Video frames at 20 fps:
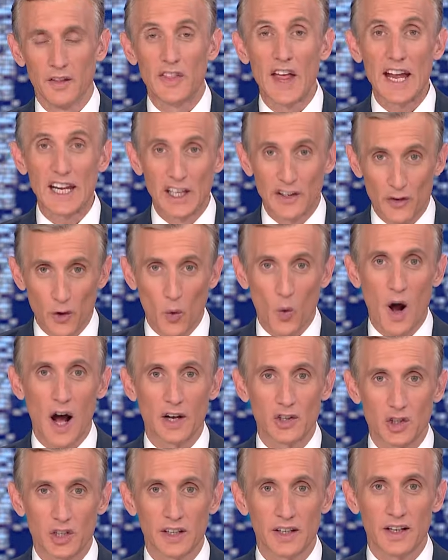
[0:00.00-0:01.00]
Thank you for
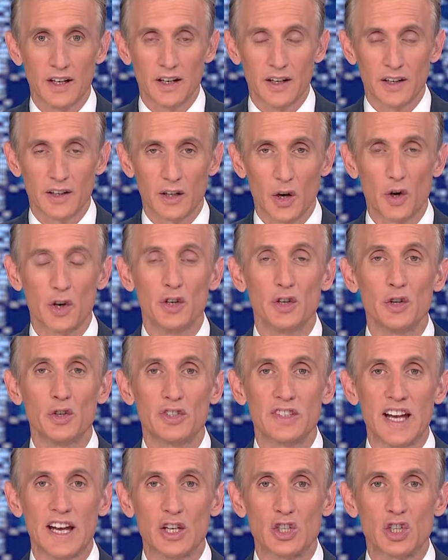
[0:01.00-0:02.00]
watching. Go to
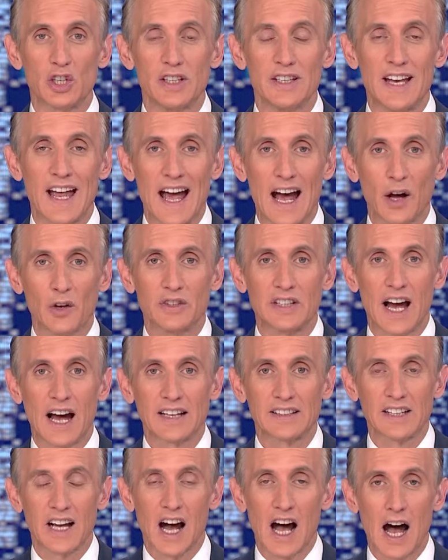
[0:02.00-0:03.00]

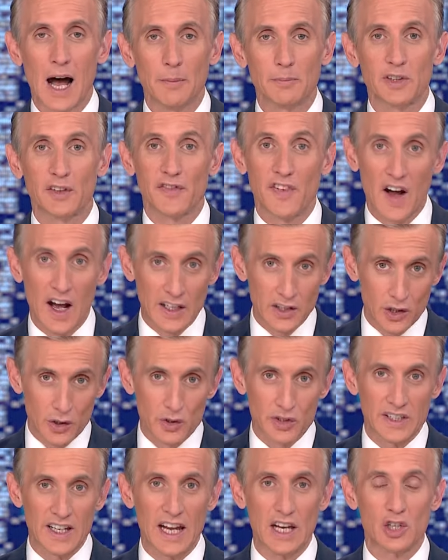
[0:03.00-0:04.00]
newsnationnow.com to find
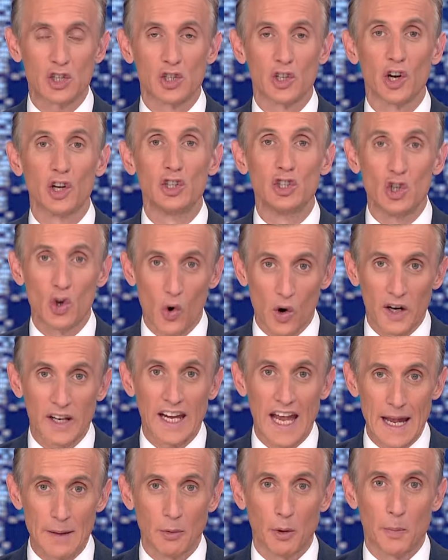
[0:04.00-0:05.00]
News Nation on your
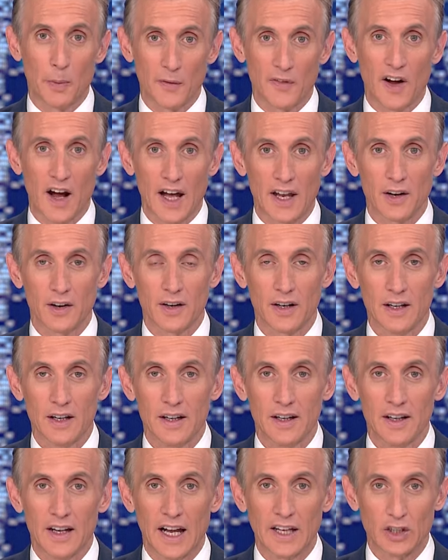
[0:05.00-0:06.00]
cable provider.
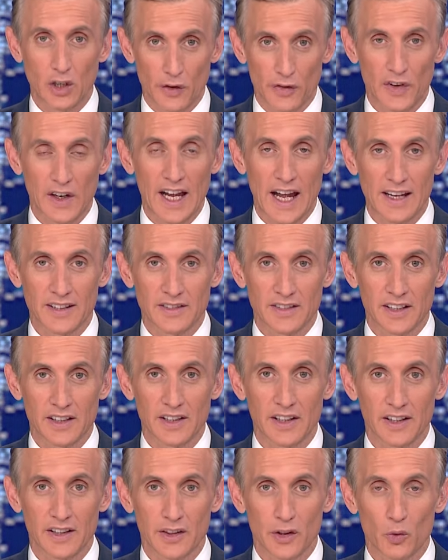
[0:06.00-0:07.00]
And don't forget to
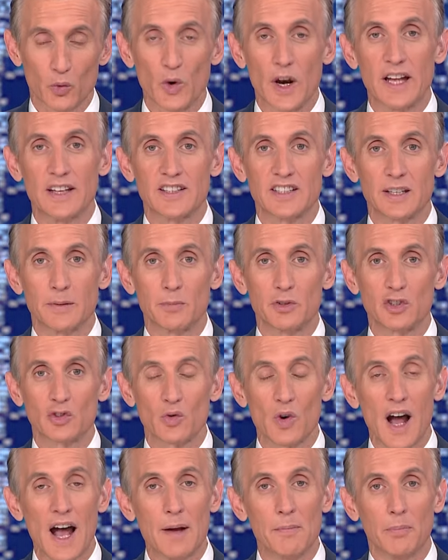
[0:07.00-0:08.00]
click the red
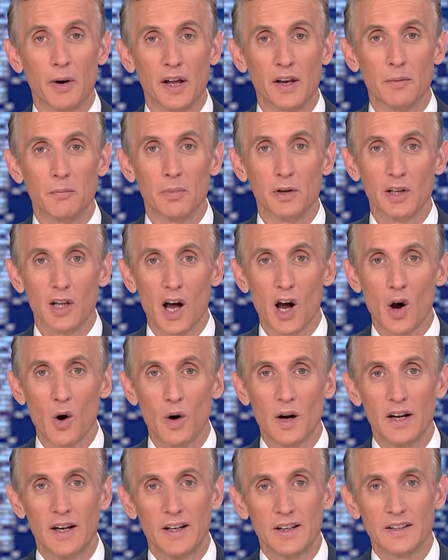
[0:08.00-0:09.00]
subscribe button
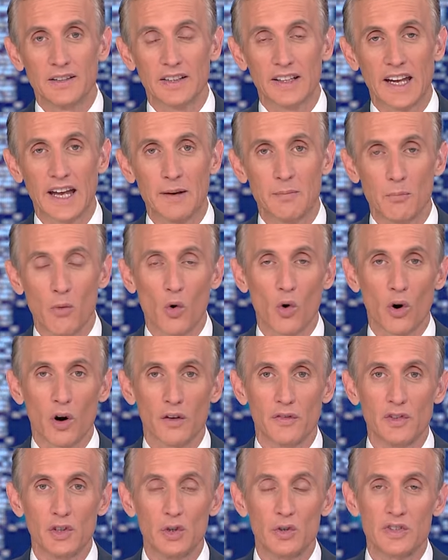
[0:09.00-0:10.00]
below to get more
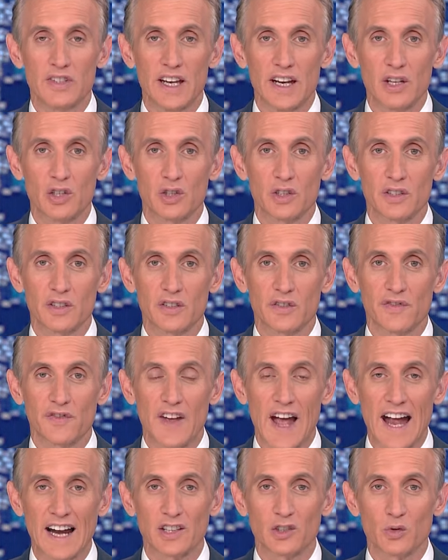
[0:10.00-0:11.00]
of News Nation's
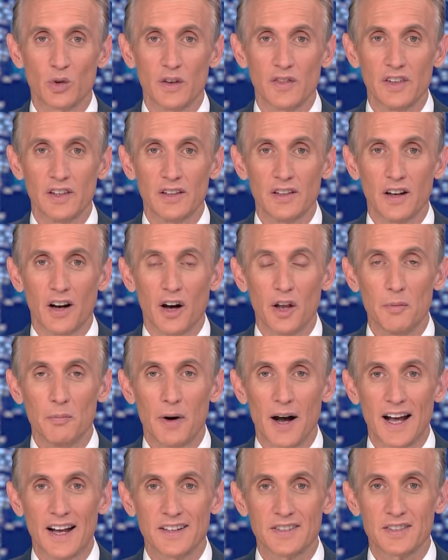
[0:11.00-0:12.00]
fact driven,
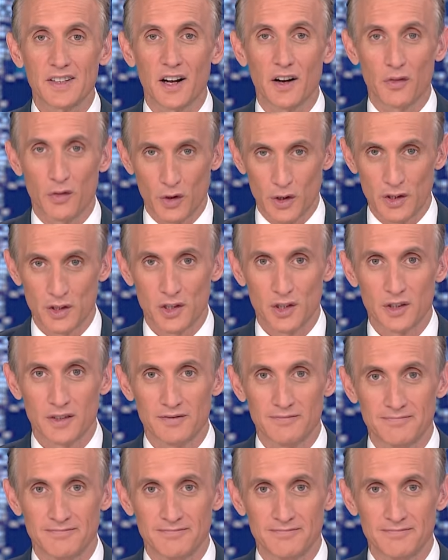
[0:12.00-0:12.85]
unbiased coverage.